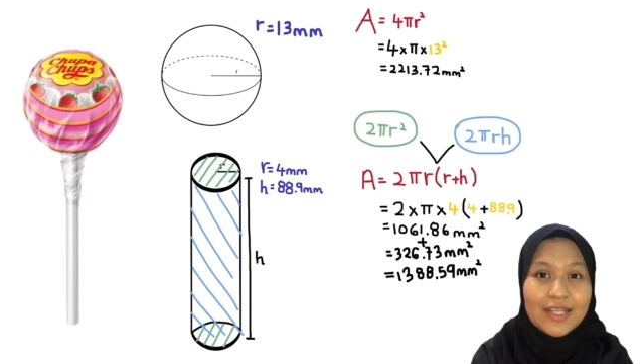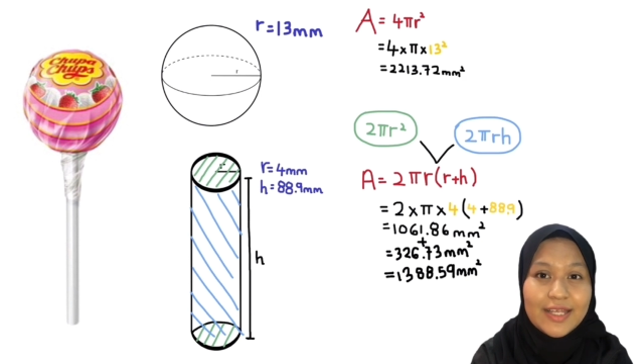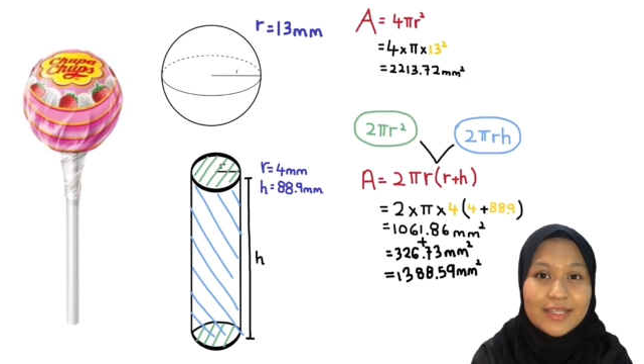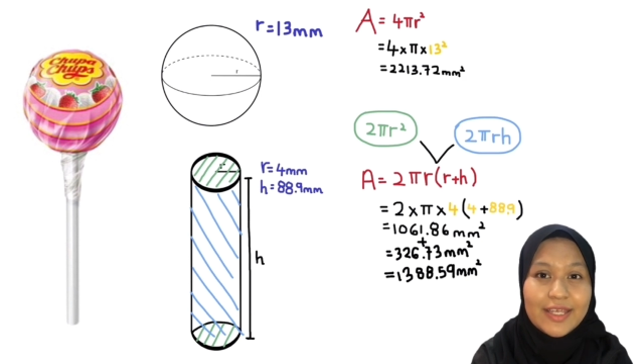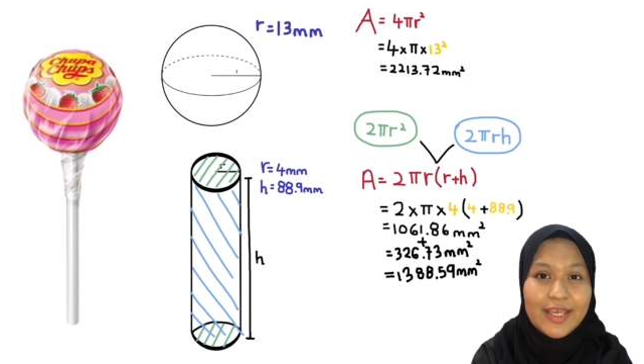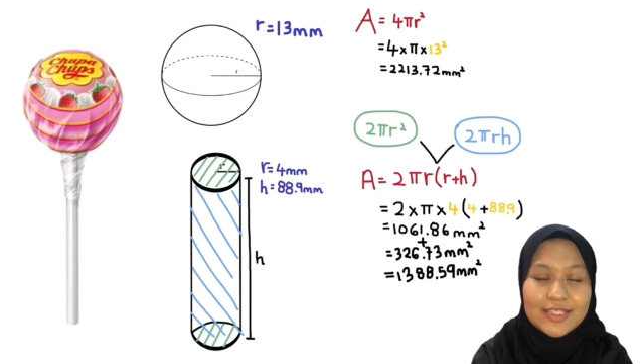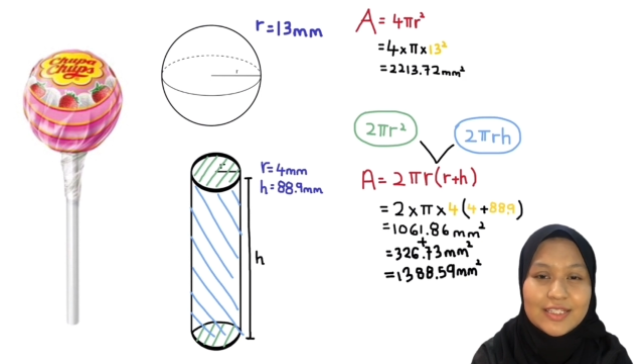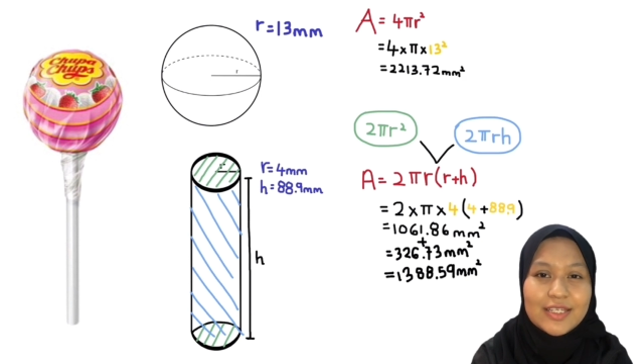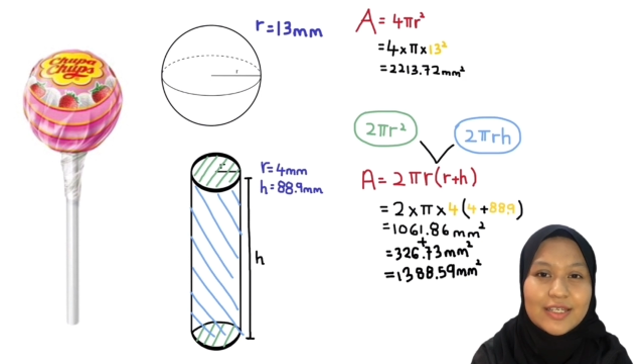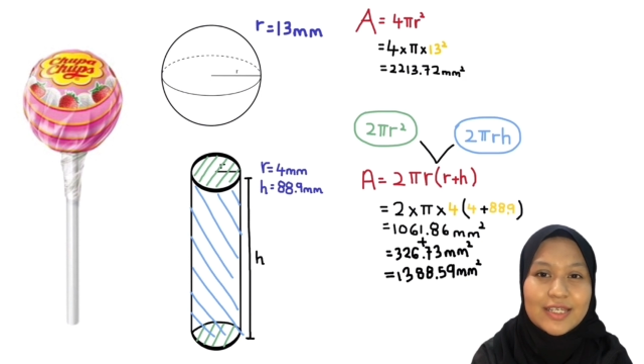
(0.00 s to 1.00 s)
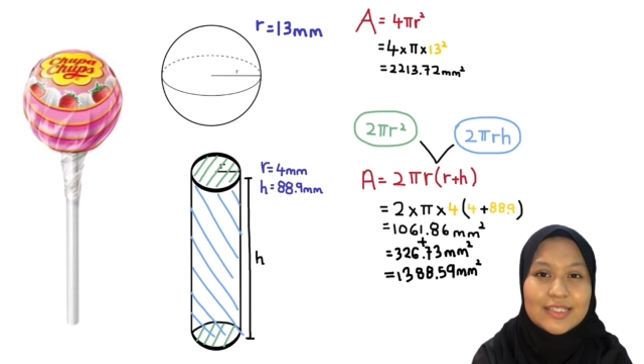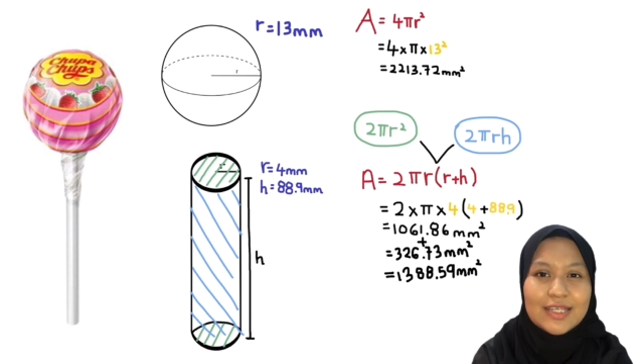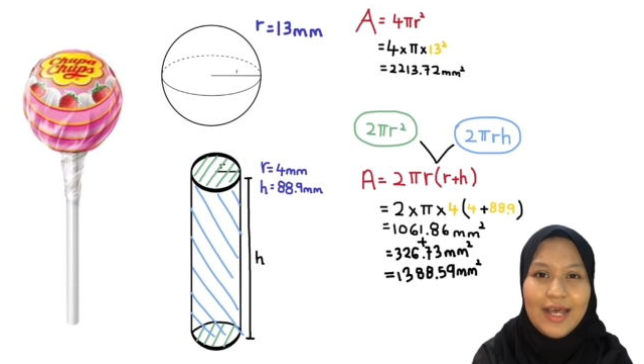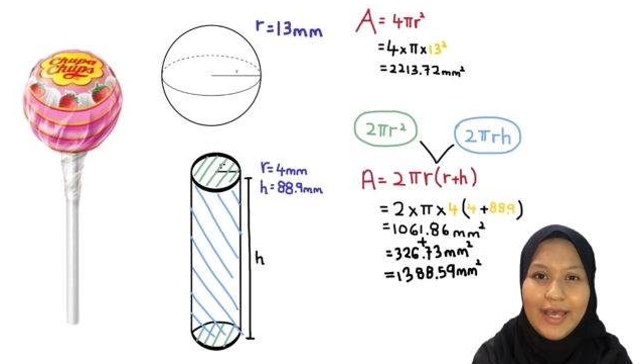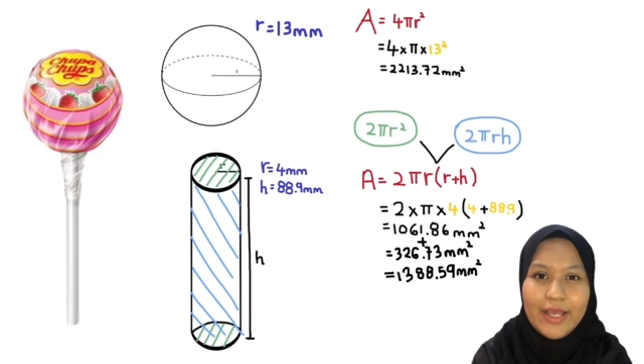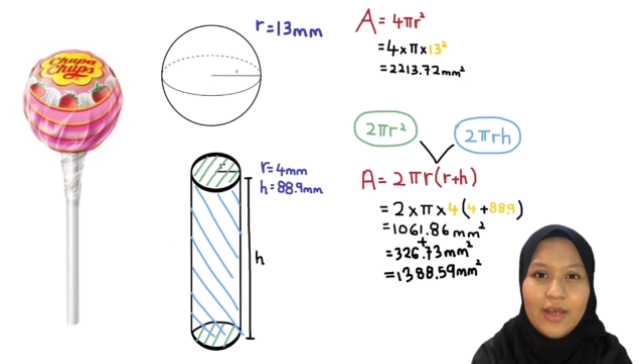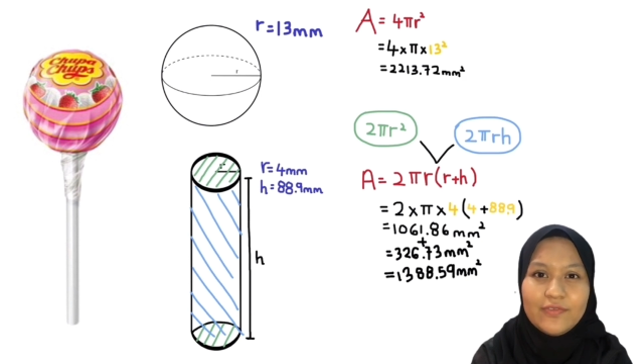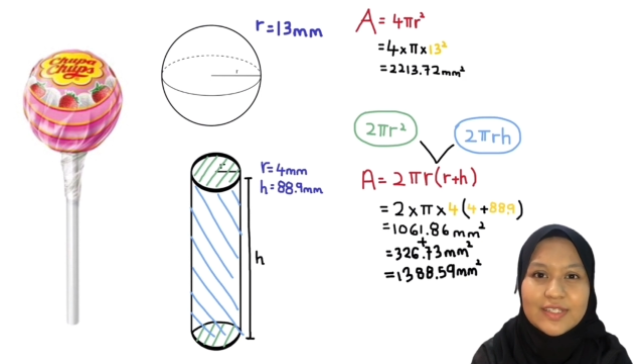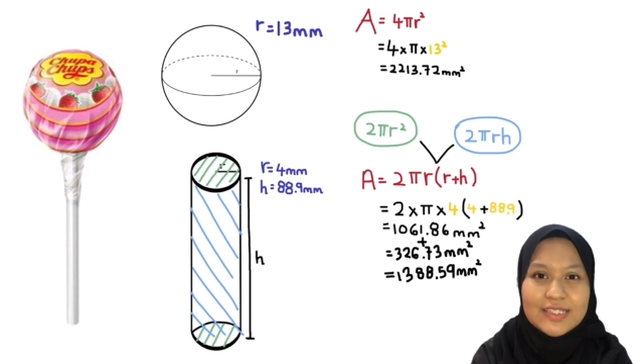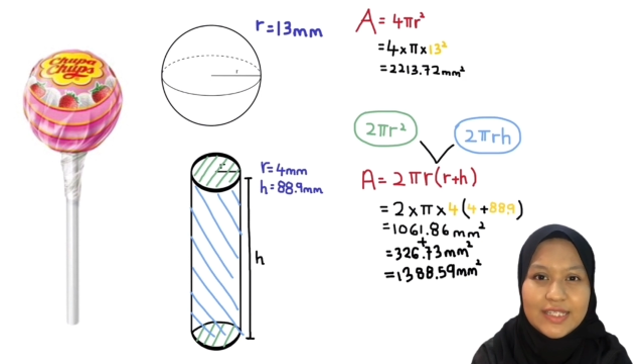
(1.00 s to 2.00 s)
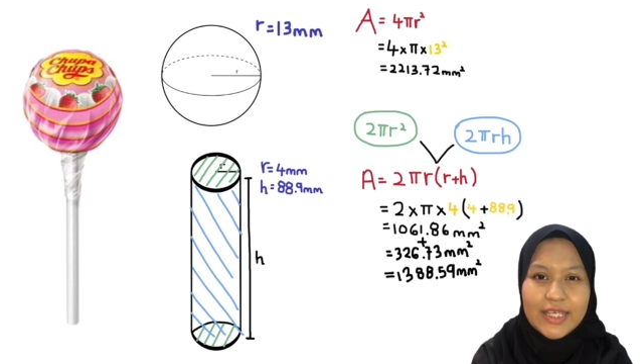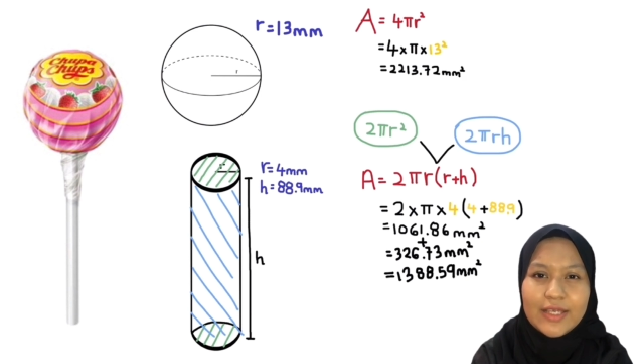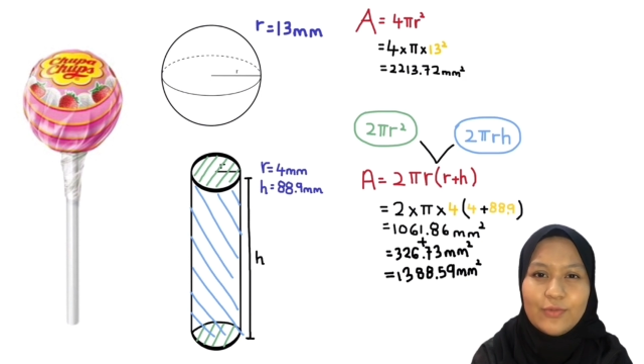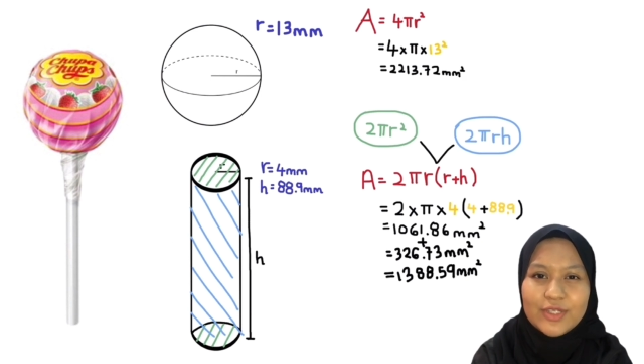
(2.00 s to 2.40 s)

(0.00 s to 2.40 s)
and the h here is the height of the stick,